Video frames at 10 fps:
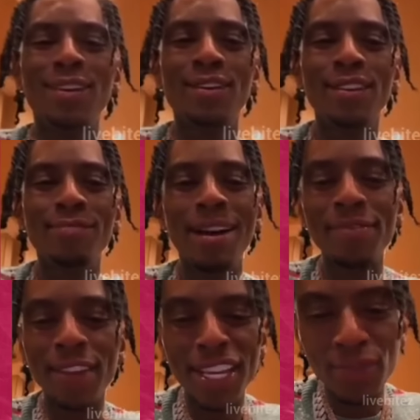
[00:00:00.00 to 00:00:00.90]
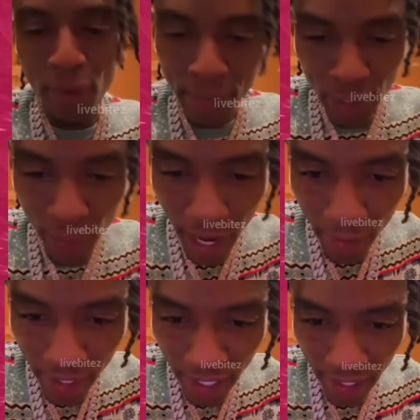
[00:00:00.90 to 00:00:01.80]
know. If my fans want me to, I
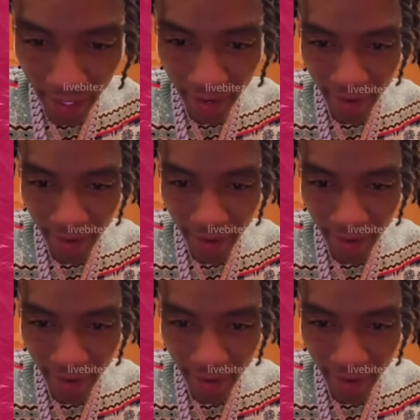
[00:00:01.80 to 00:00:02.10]
will.